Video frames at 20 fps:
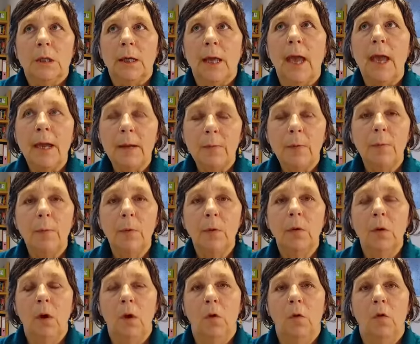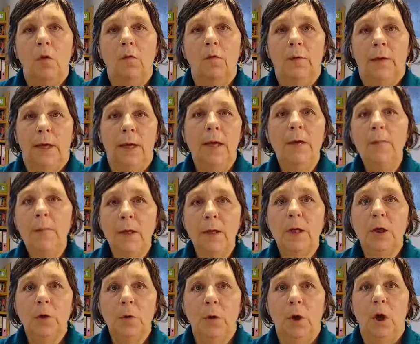capable of keeping
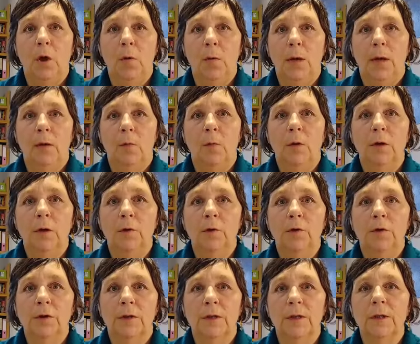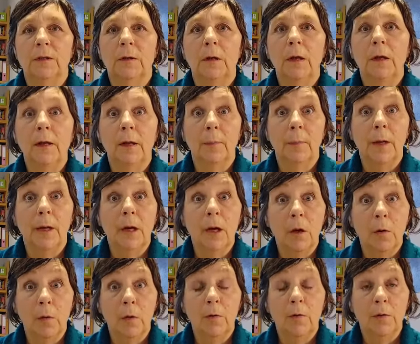you going when you're just a little bit
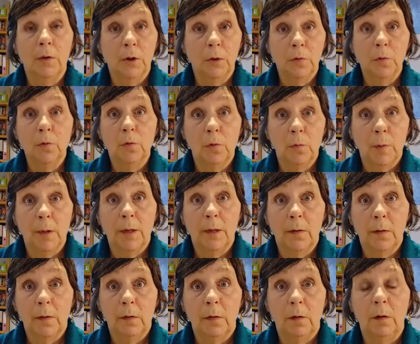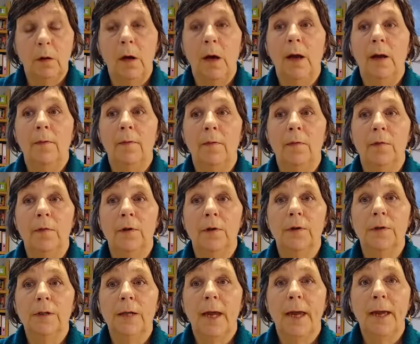lower than you normally are, and
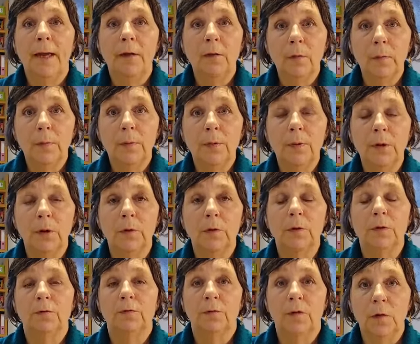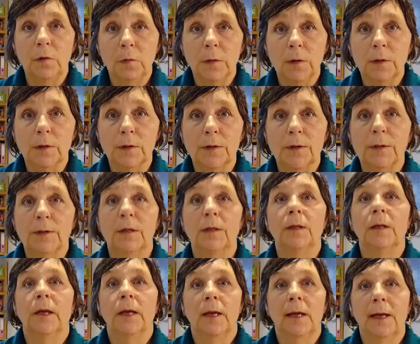that help you to focus
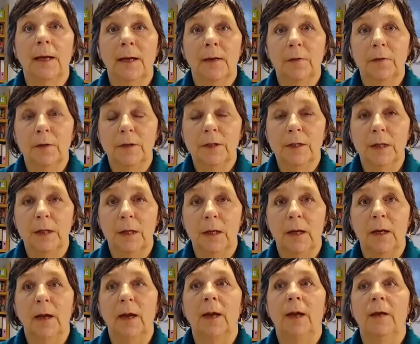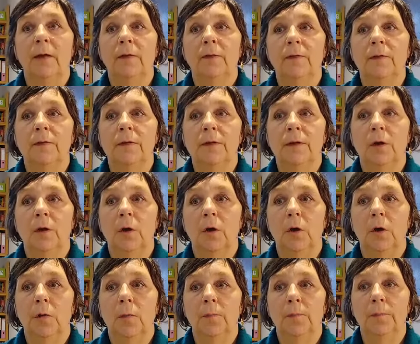and get clarity, and
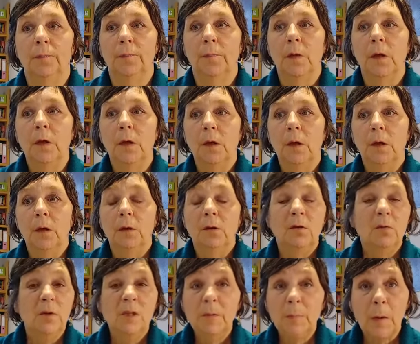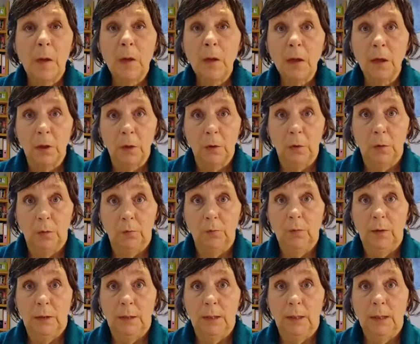who inspire you,
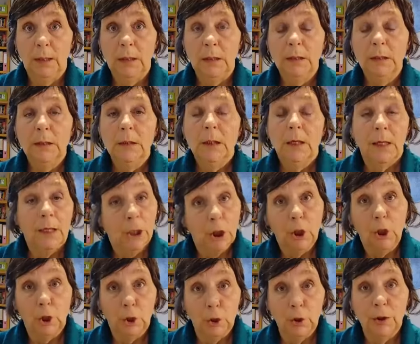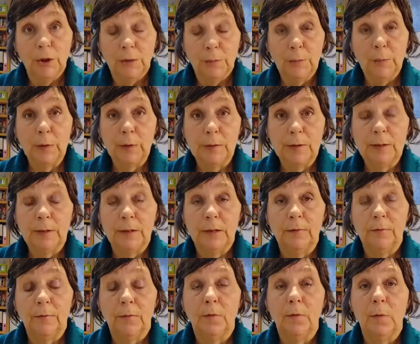really, in a good,
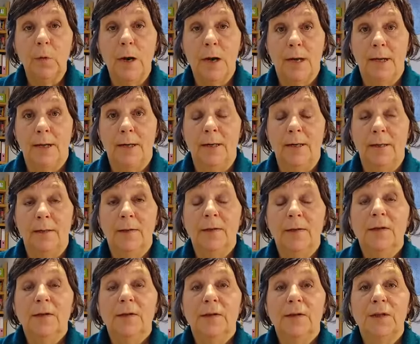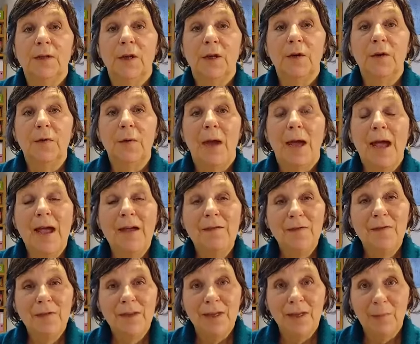positive way. So have a
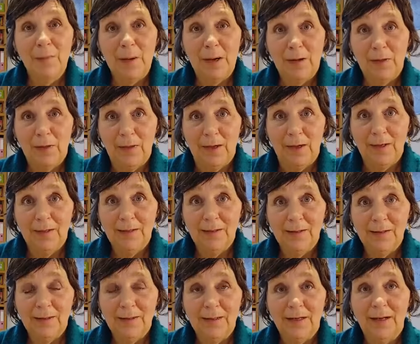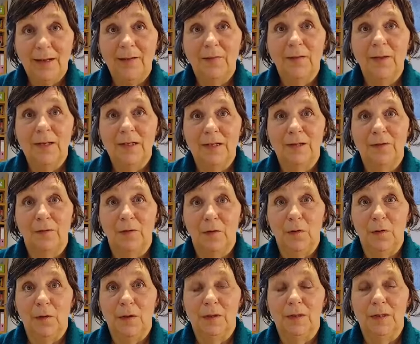think about that, and that's the
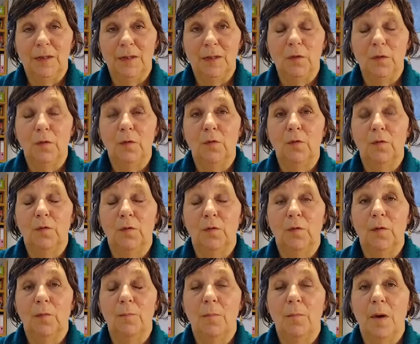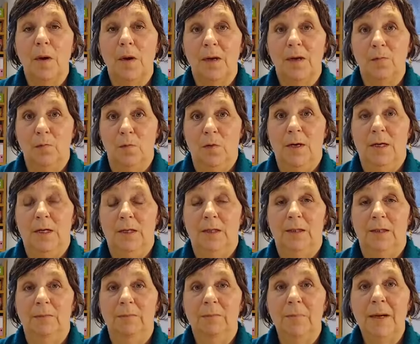focus of my
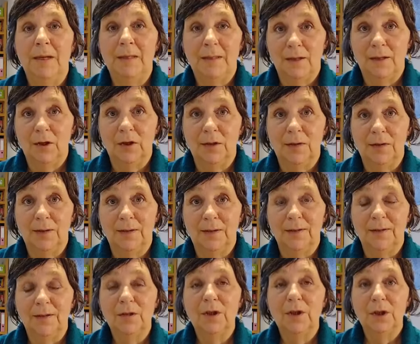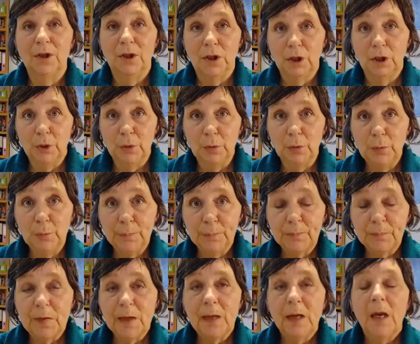week's messages to you.
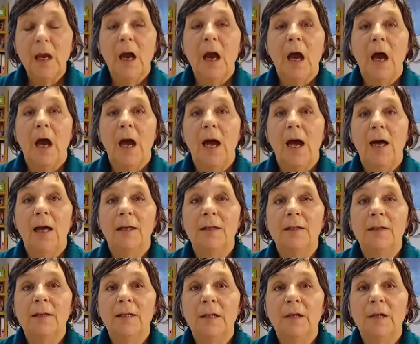And